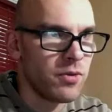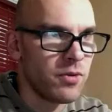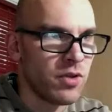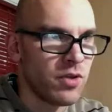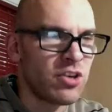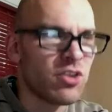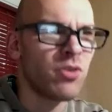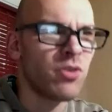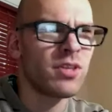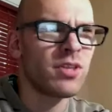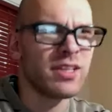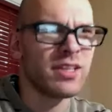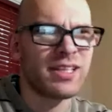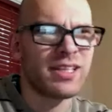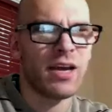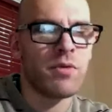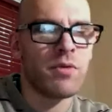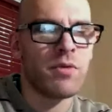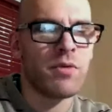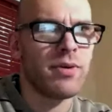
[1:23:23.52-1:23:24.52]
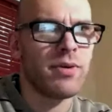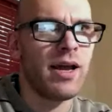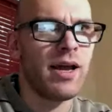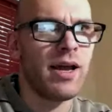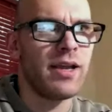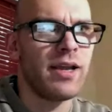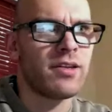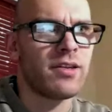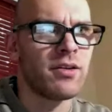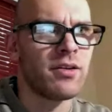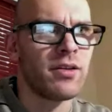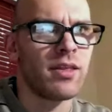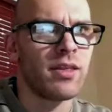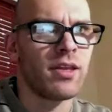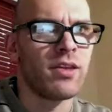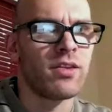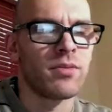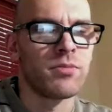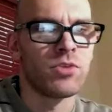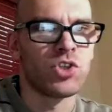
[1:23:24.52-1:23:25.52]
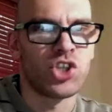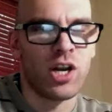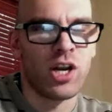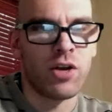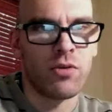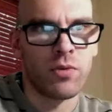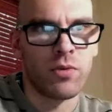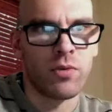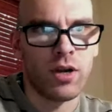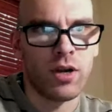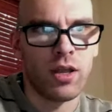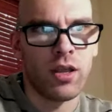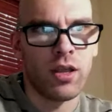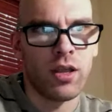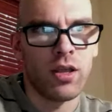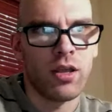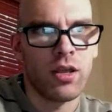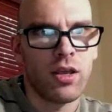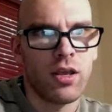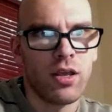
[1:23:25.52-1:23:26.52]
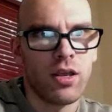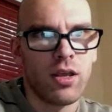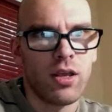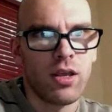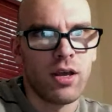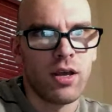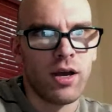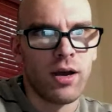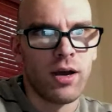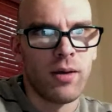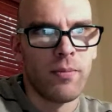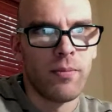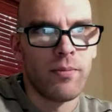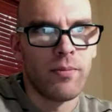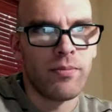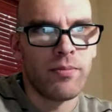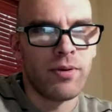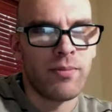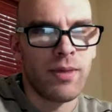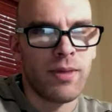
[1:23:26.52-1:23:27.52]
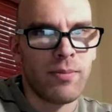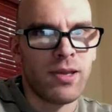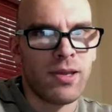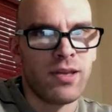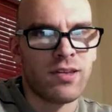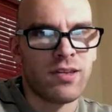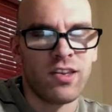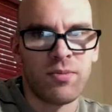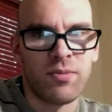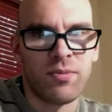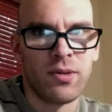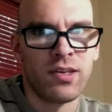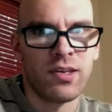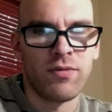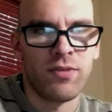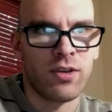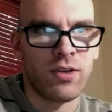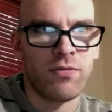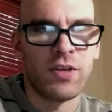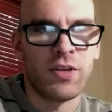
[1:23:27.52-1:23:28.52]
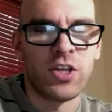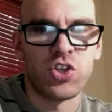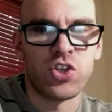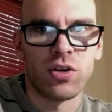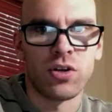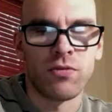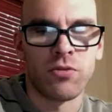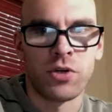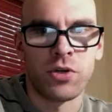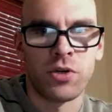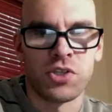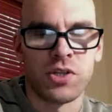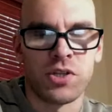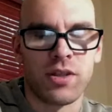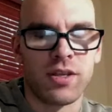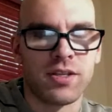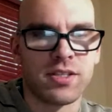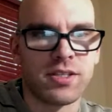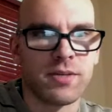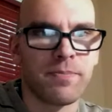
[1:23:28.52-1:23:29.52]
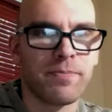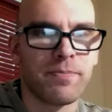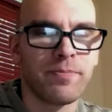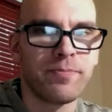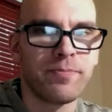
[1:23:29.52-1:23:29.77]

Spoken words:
don't think that would apply to theism generally, but maybe it's a specific feature of Christian theism.